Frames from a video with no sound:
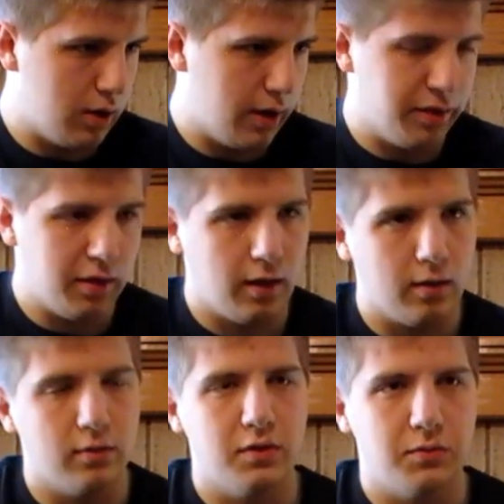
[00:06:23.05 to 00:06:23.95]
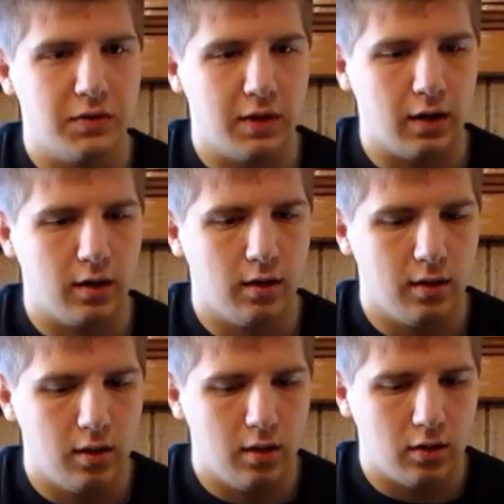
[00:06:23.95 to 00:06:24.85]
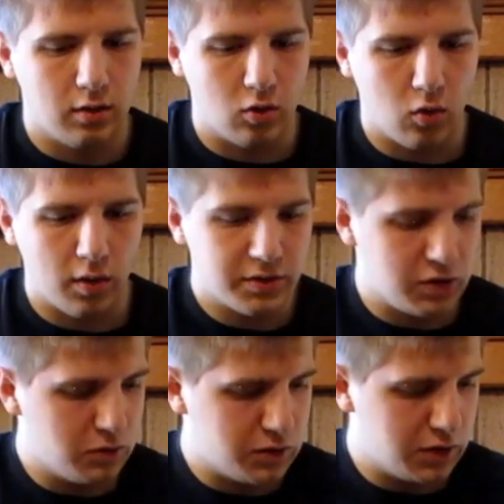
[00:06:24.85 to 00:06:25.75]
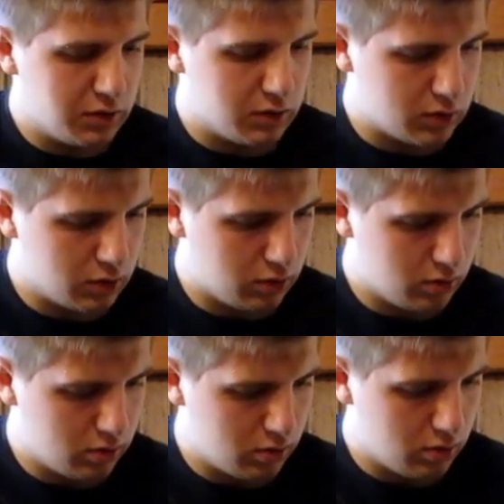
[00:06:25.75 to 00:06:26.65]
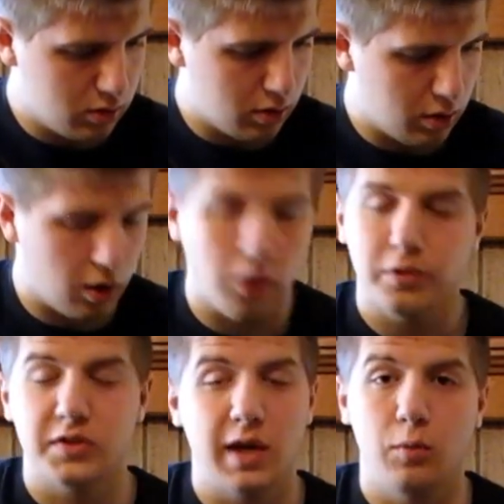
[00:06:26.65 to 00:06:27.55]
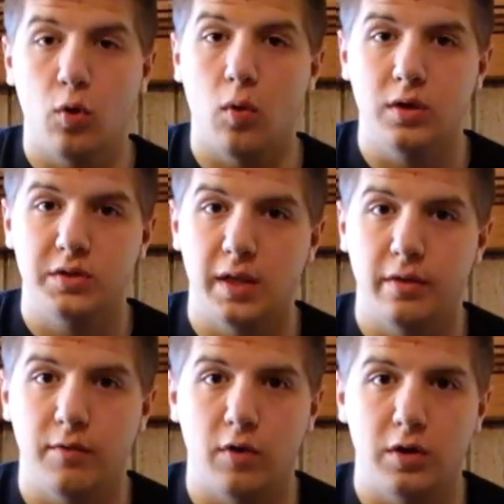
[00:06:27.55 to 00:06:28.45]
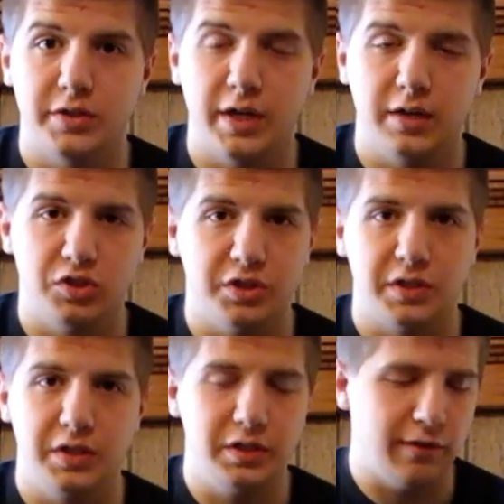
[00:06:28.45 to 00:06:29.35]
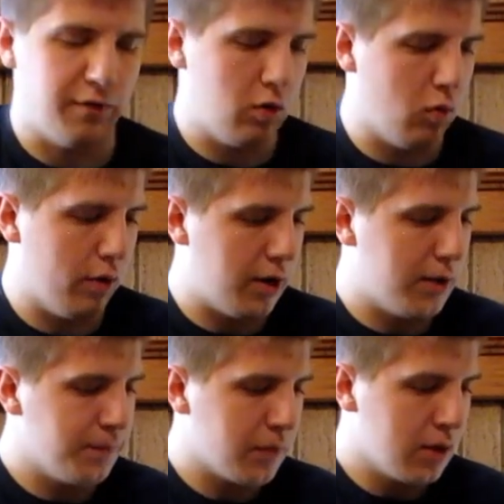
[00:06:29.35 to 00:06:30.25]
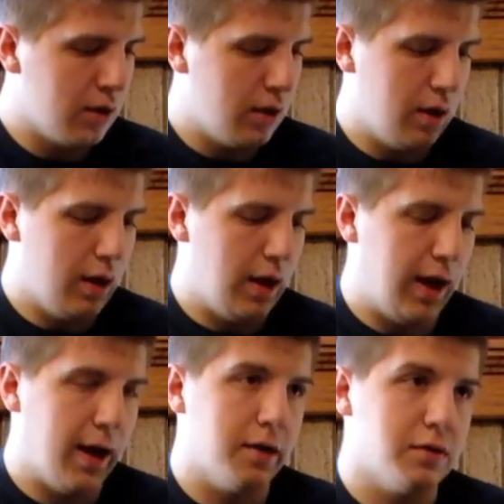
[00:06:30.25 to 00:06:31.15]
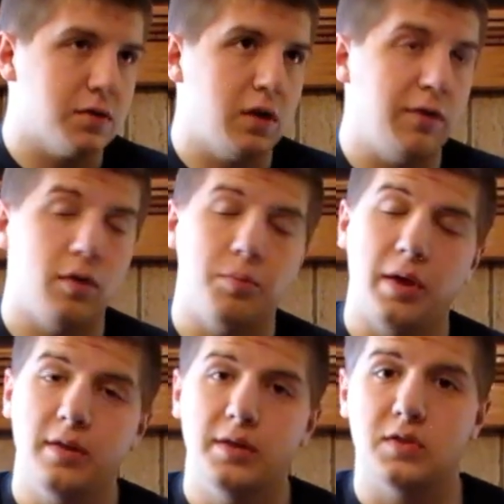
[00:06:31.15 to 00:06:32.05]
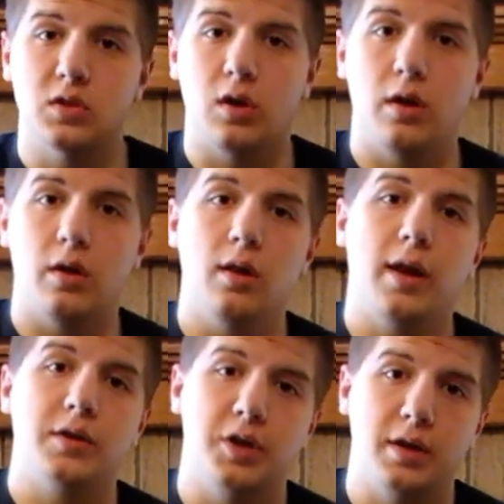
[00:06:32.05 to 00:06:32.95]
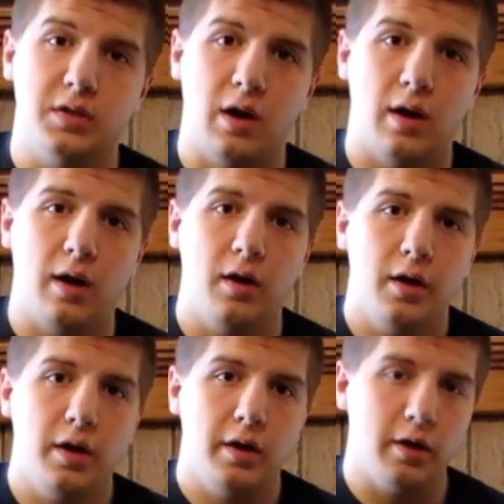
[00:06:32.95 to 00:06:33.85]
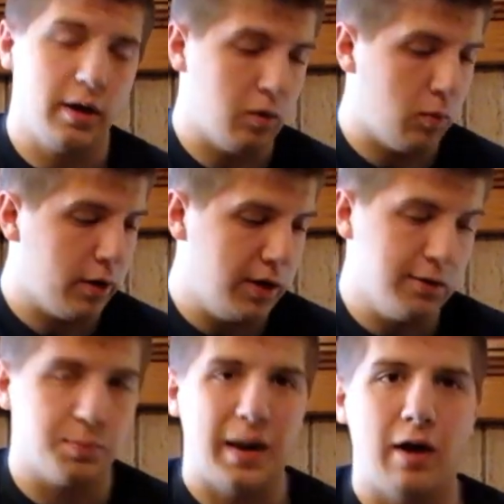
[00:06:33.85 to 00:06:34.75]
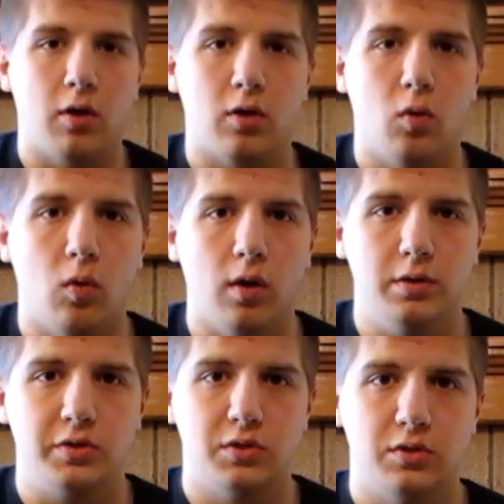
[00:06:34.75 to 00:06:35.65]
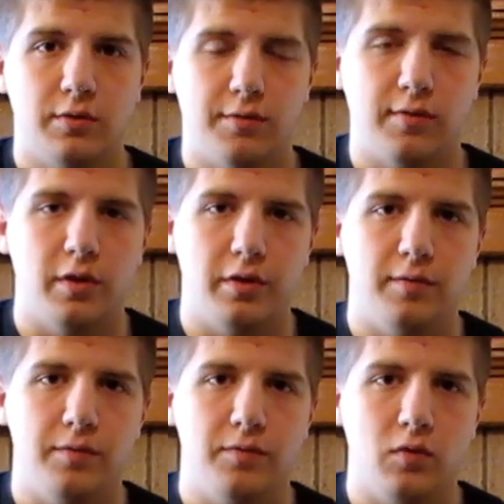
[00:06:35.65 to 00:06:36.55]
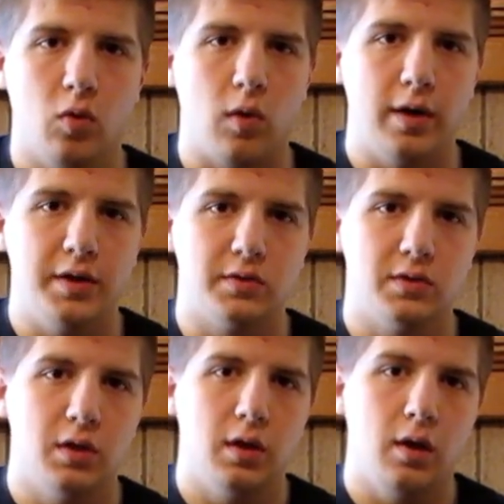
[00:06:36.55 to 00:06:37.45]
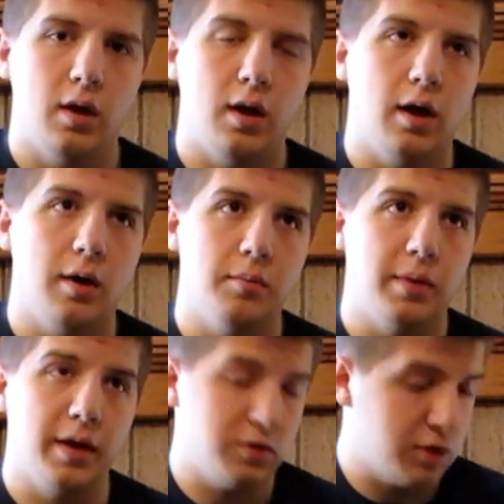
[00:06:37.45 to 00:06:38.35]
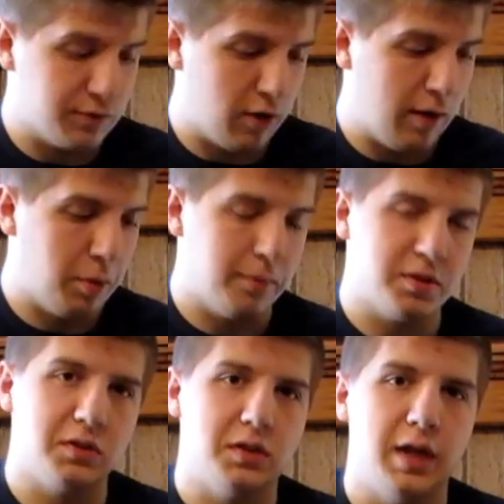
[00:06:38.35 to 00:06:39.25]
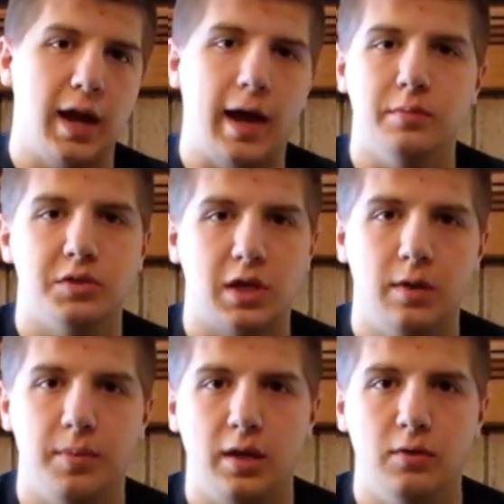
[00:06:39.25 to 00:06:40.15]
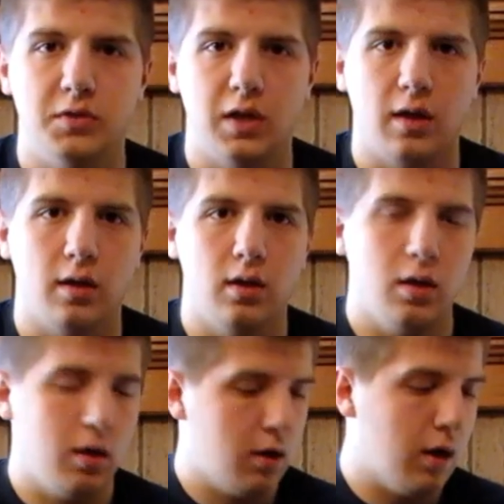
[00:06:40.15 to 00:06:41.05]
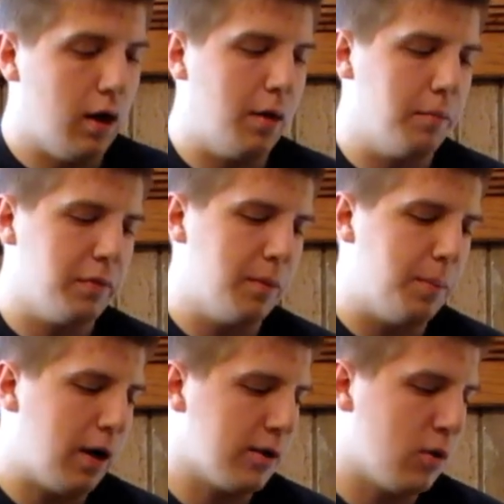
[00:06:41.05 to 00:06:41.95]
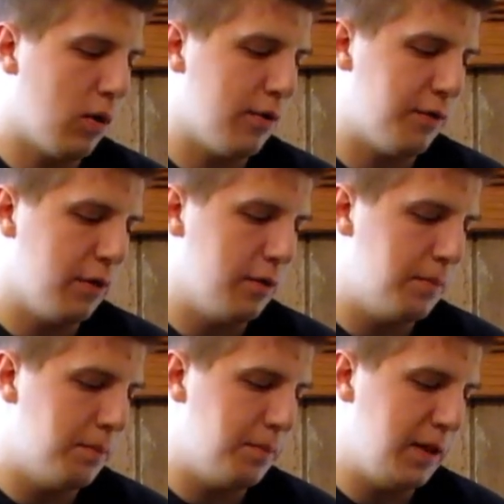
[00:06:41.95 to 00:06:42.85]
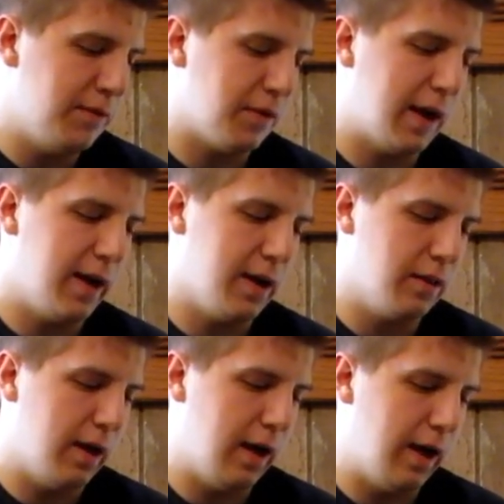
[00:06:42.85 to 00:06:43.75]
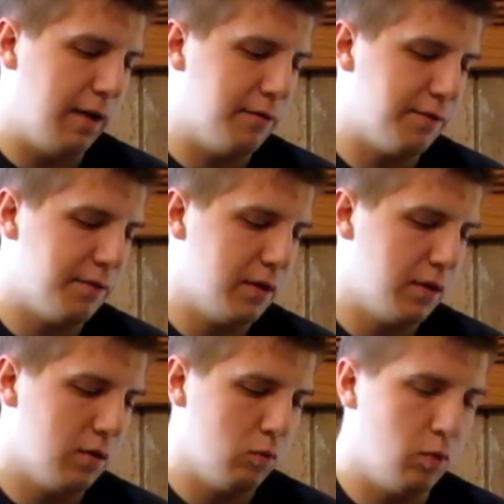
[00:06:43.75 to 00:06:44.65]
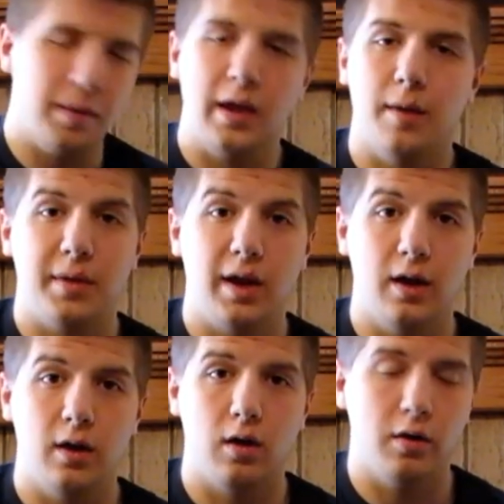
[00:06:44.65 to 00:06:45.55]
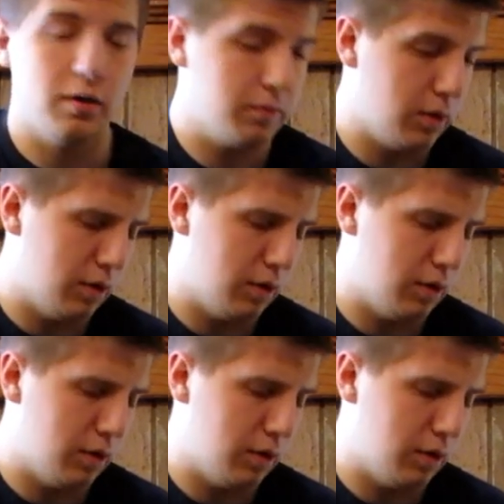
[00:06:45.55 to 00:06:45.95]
let me think. The chorus uses all the same chords that the verse does, just in a different order. And if you're playing this on electric guitar, you're going to want to use power chords for the chorus. But just for our purposes today, I'm just going to be using the bar chord for the B flat and the F will be up here,